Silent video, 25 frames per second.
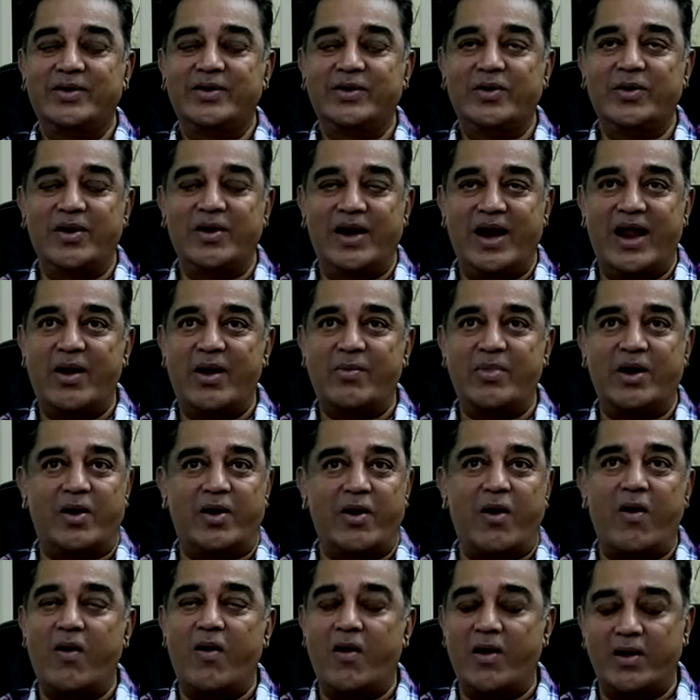you name
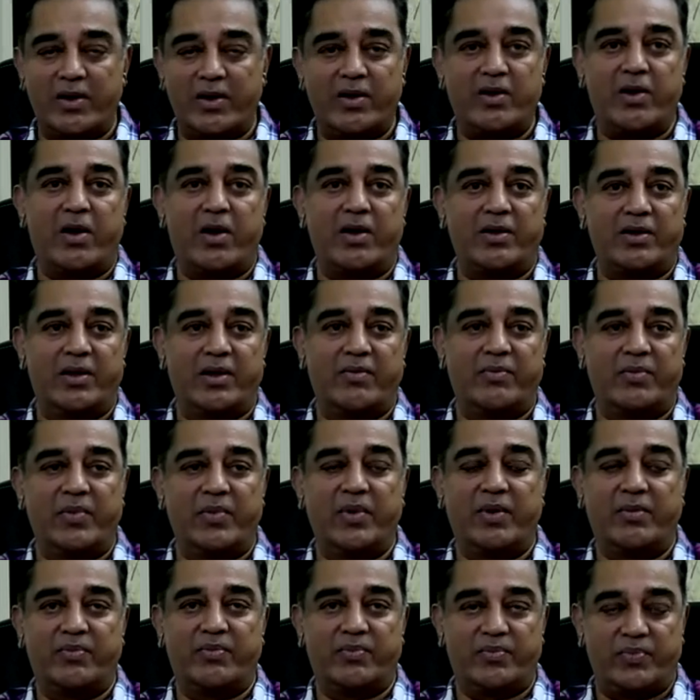it, all the north,
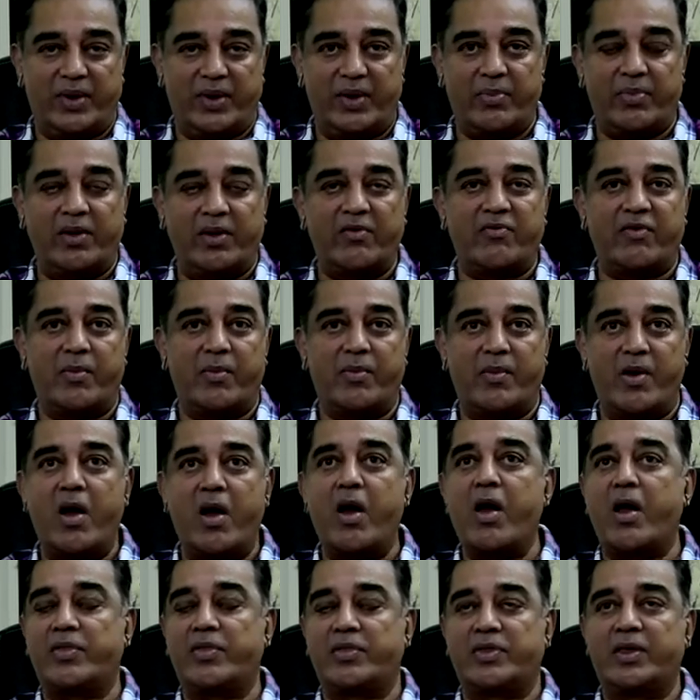uh, uh, people from
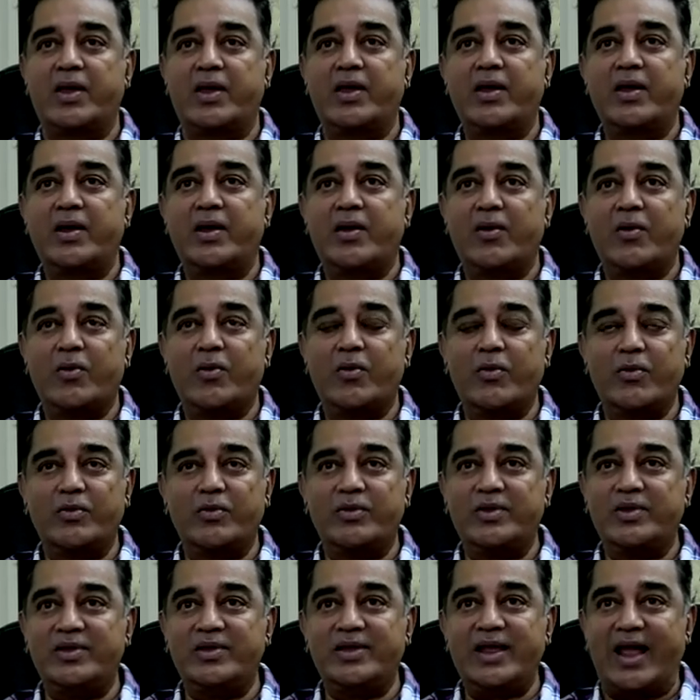north
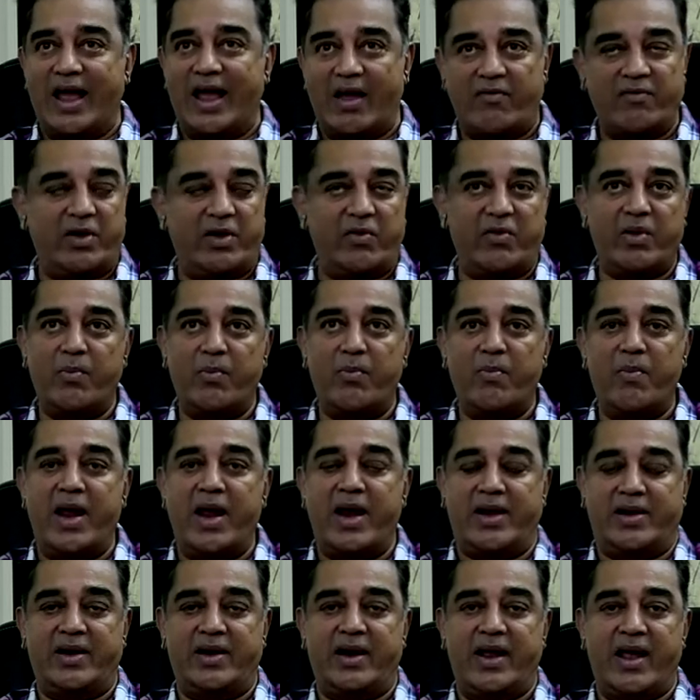who they haven't even
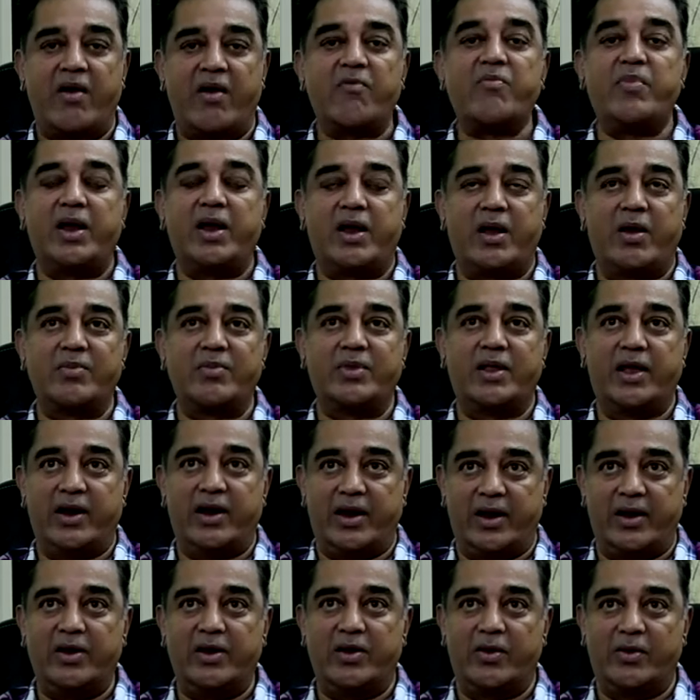met have become
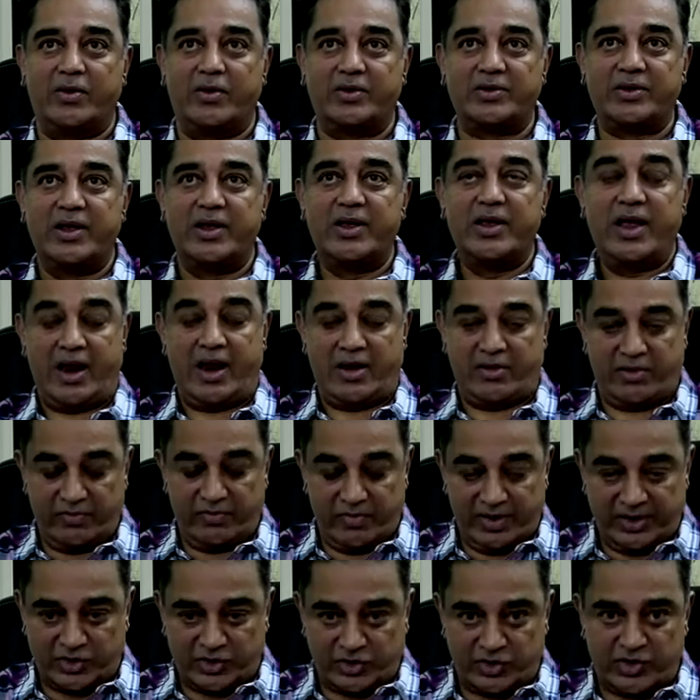their heroes
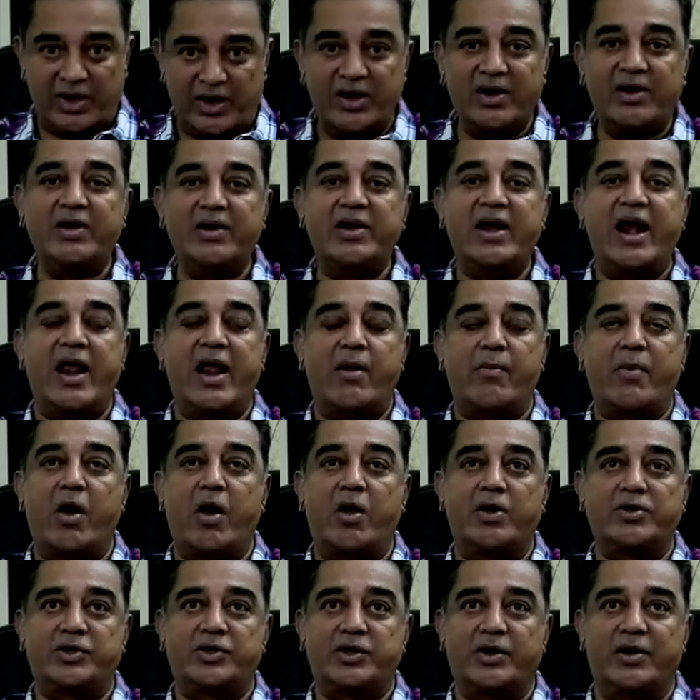and we still name
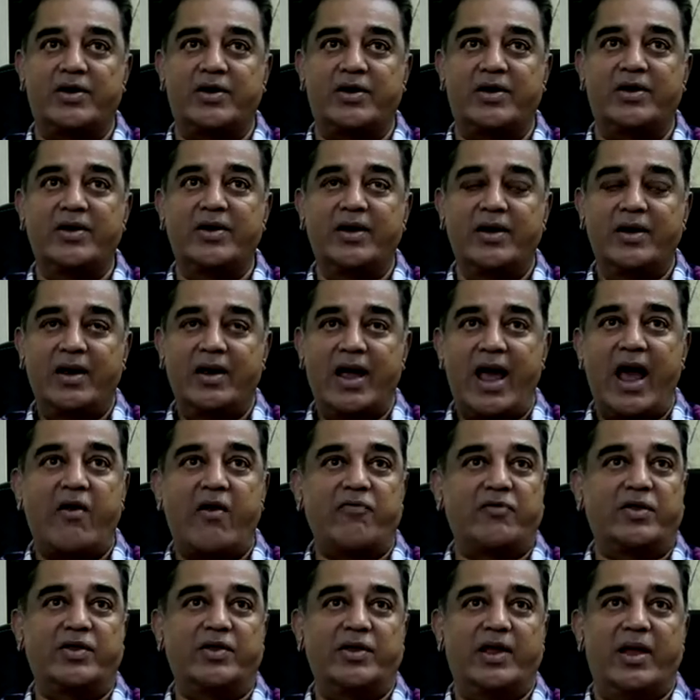our children
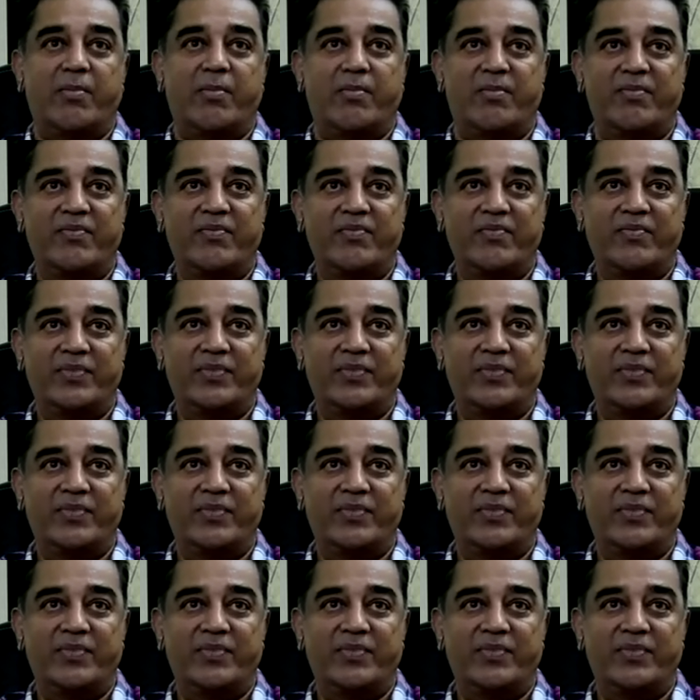after them.